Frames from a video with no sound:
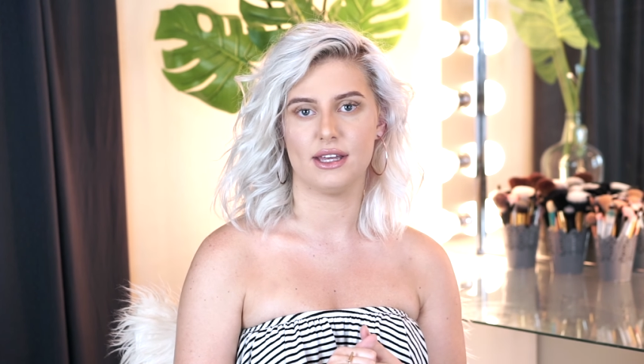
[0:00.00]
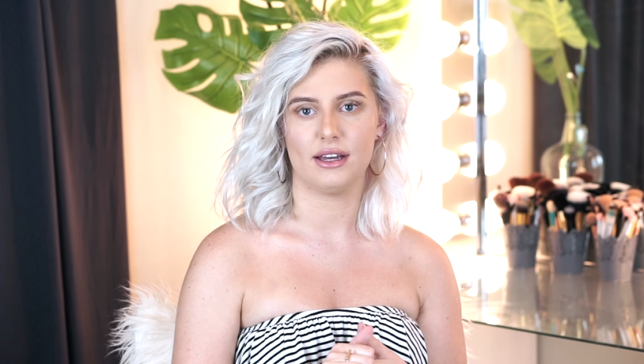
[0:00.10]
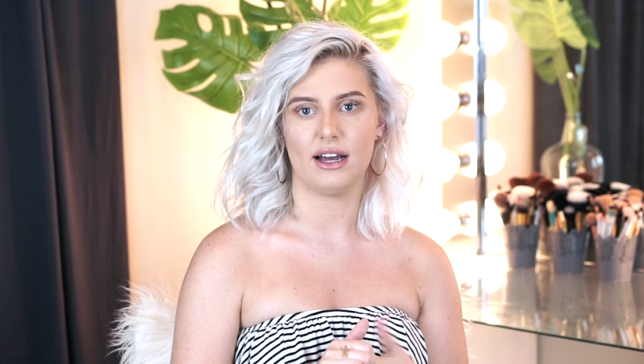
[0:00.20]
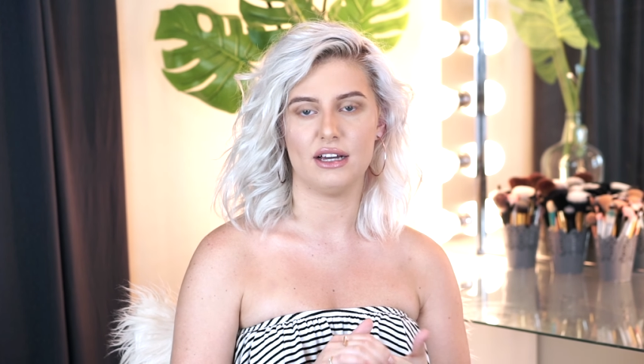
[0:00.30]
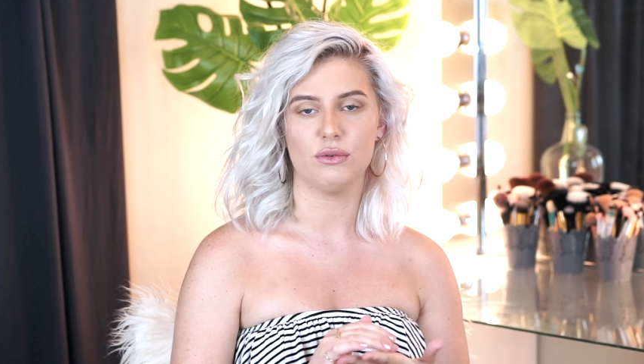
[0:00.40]

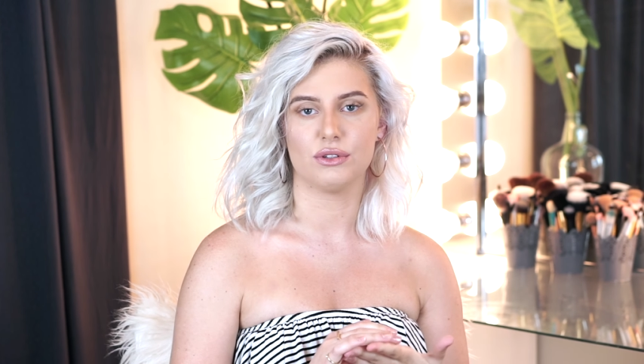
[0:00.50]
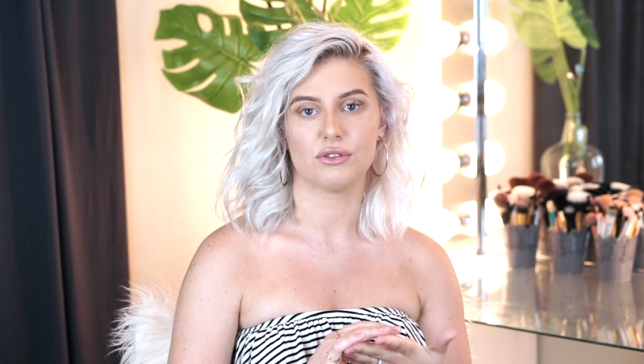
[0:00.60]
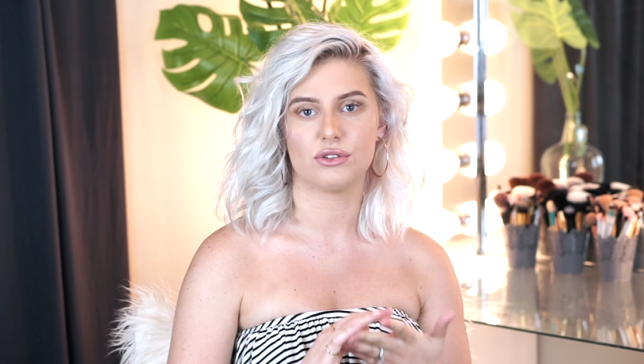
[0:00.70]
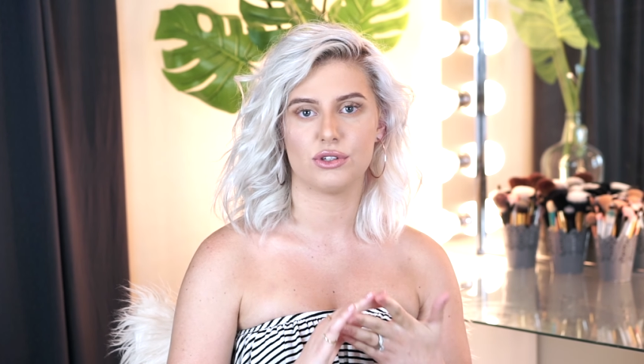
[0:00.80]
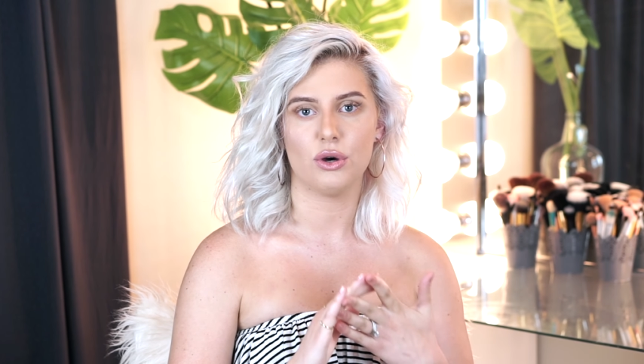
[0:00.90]
Like, I
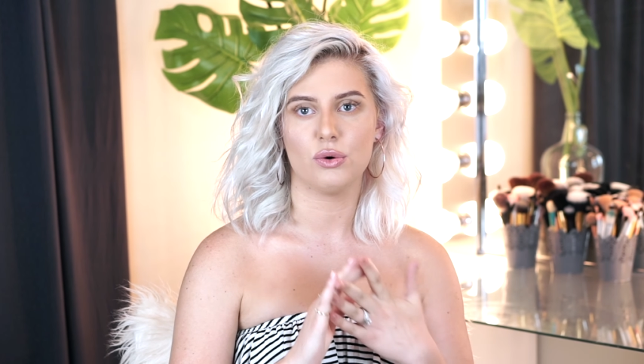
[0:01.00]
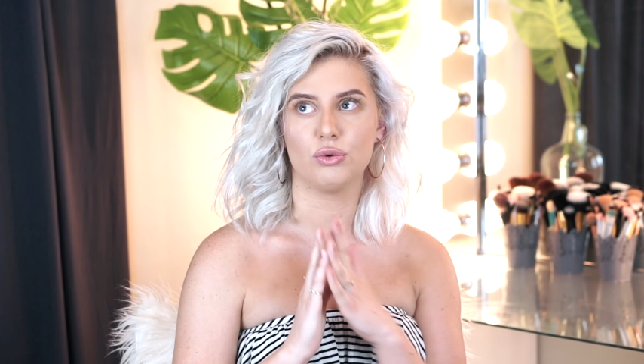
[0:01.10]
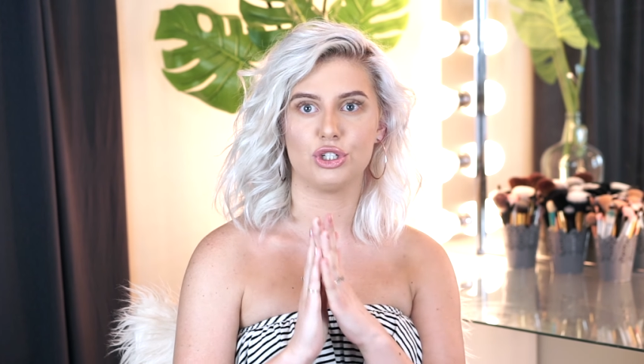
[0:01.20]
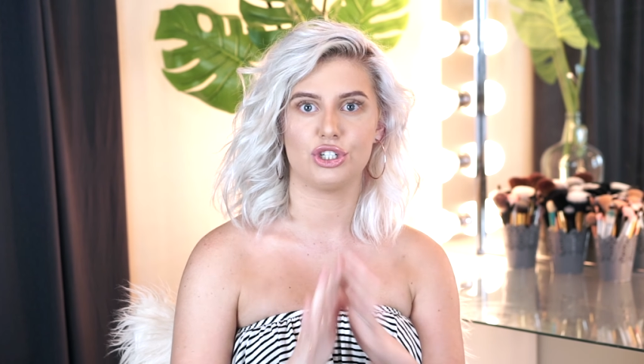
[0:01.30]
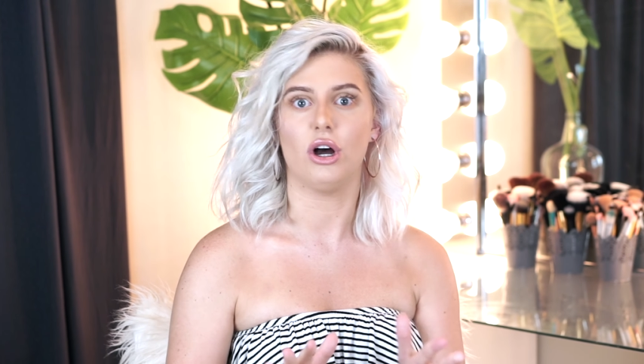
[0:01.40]
was so
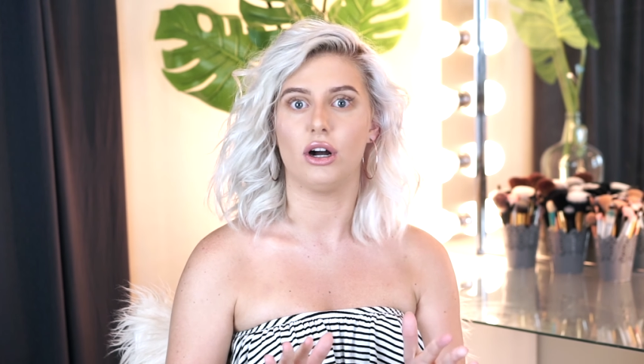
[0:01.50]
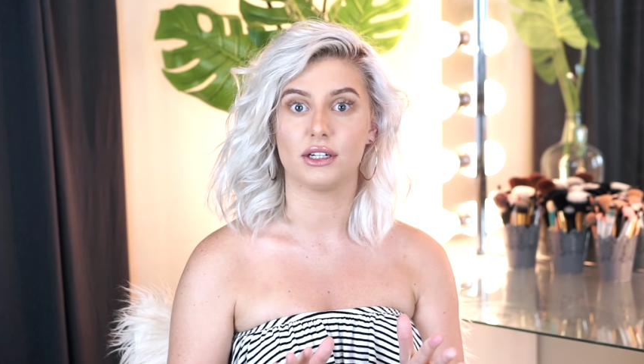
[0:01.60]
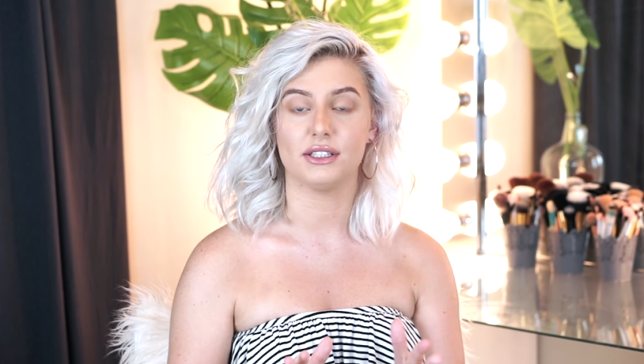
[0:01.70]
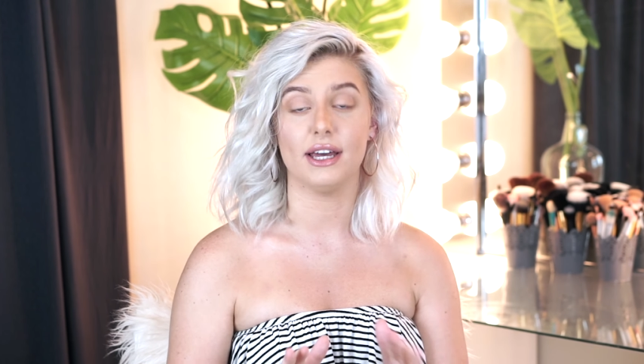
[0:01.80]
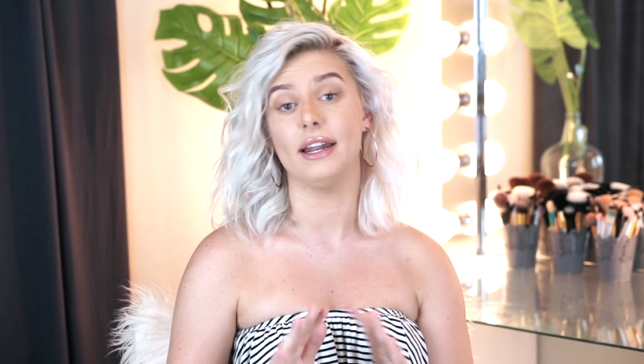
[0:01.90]

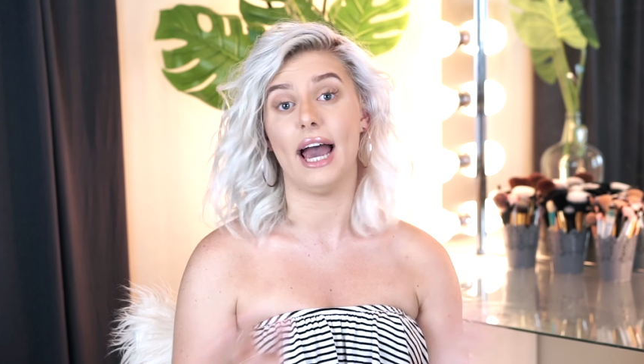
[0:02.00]
shocked and